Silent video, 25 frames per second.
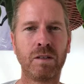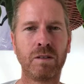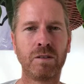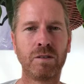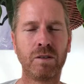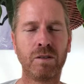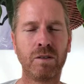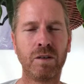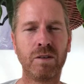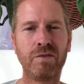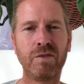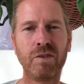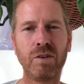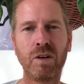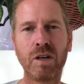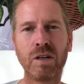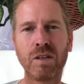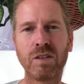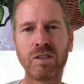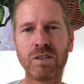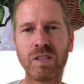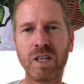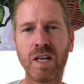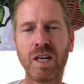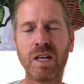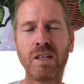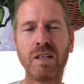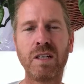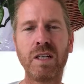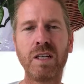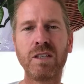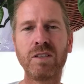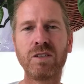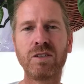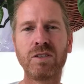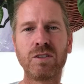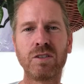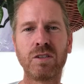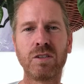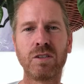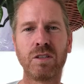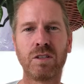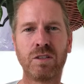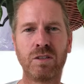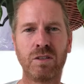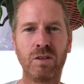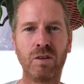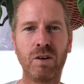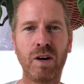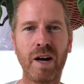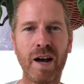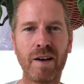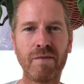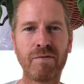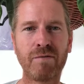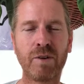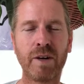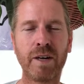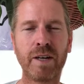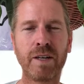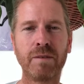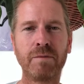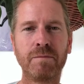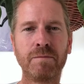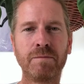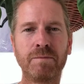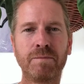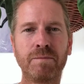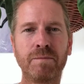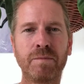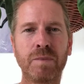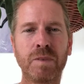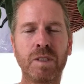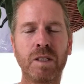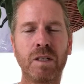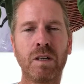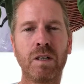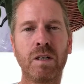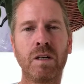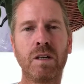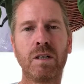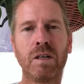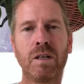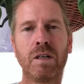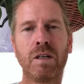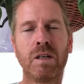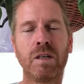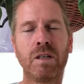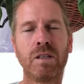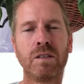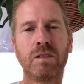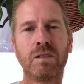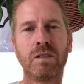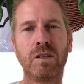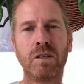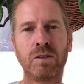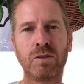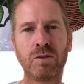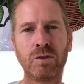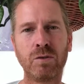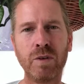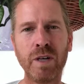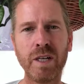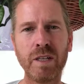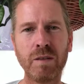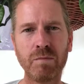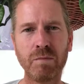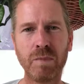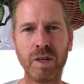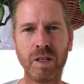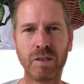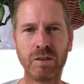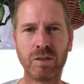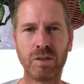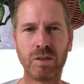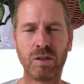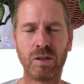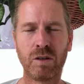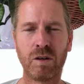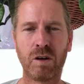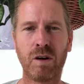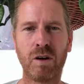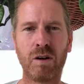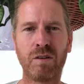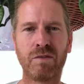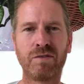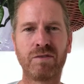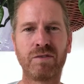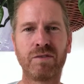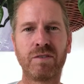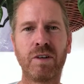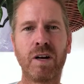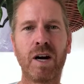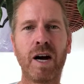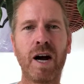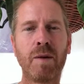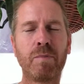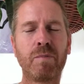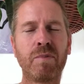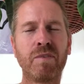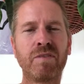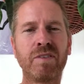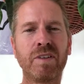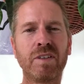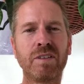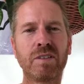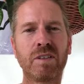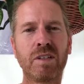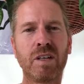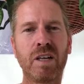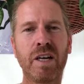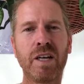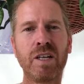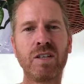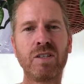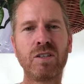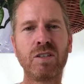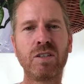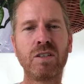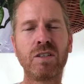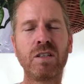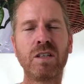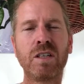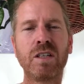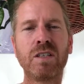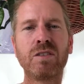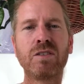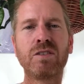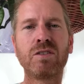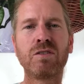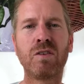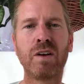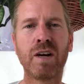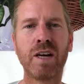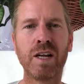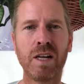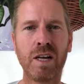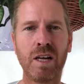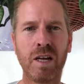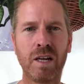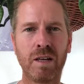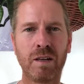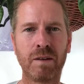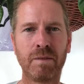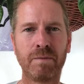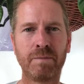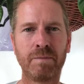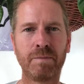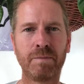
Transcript: So if you understand this, you're halfway. The treatment of hyperventilation is training.